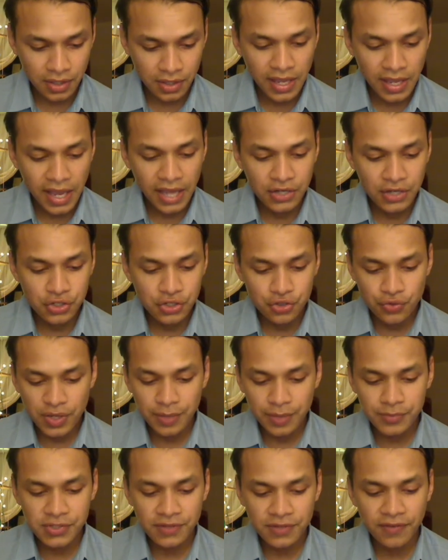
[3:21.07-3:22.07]
and
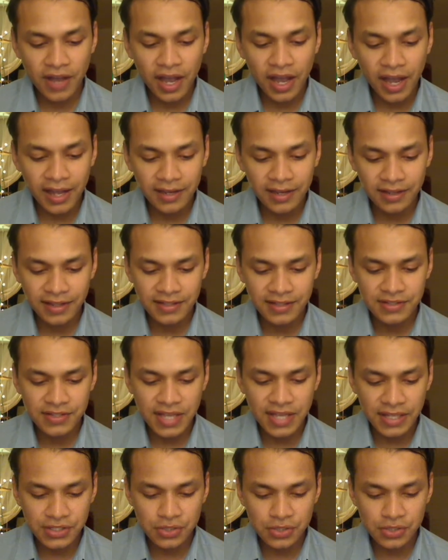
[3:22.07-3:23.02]
dreams of hiding in depth's